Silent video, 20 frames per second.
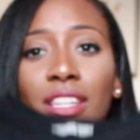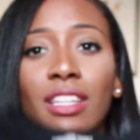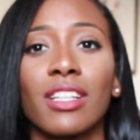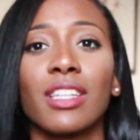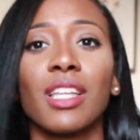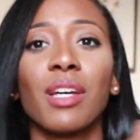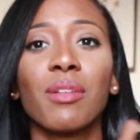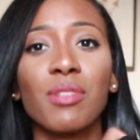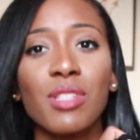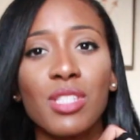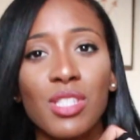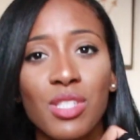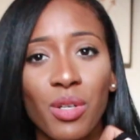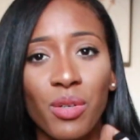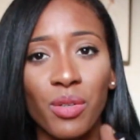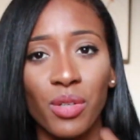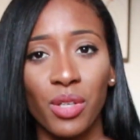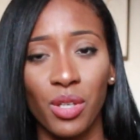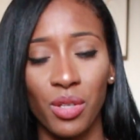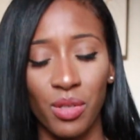thought that was
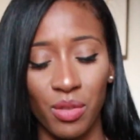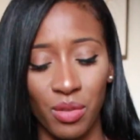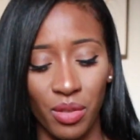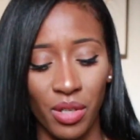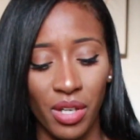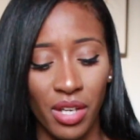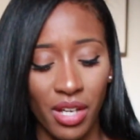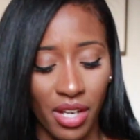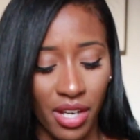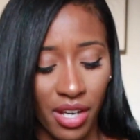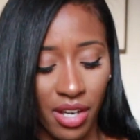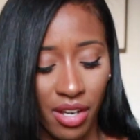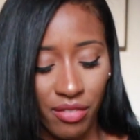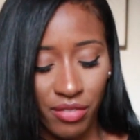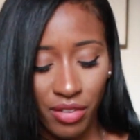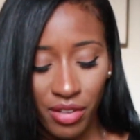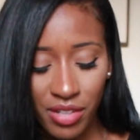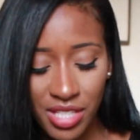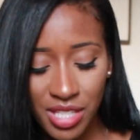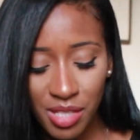so cute.
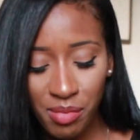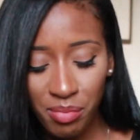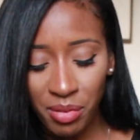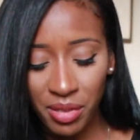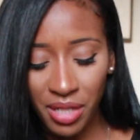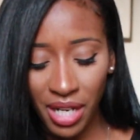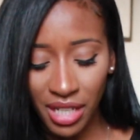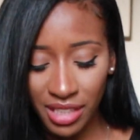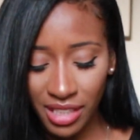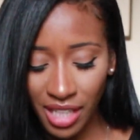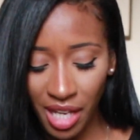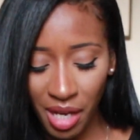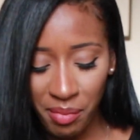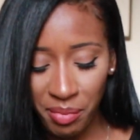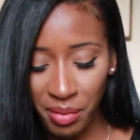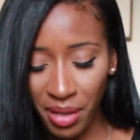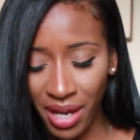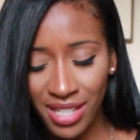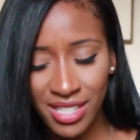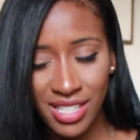Very simple, not a lot,
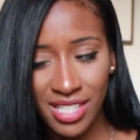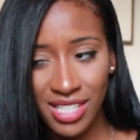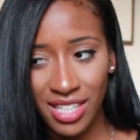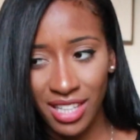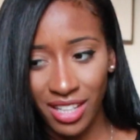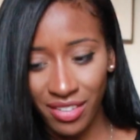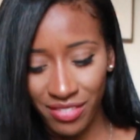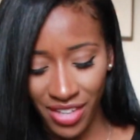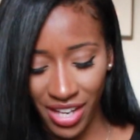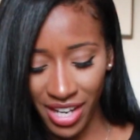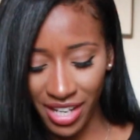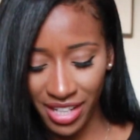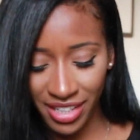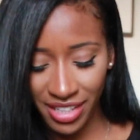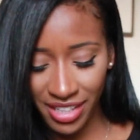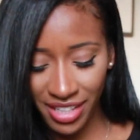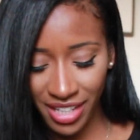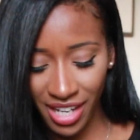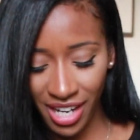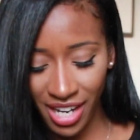but I just love that.
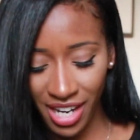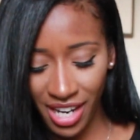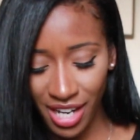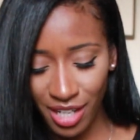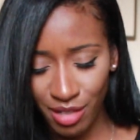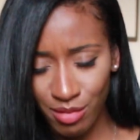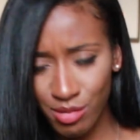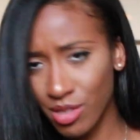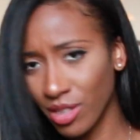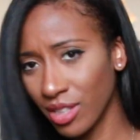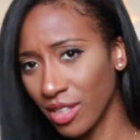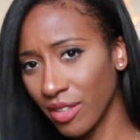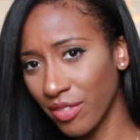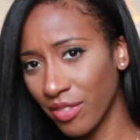And it was only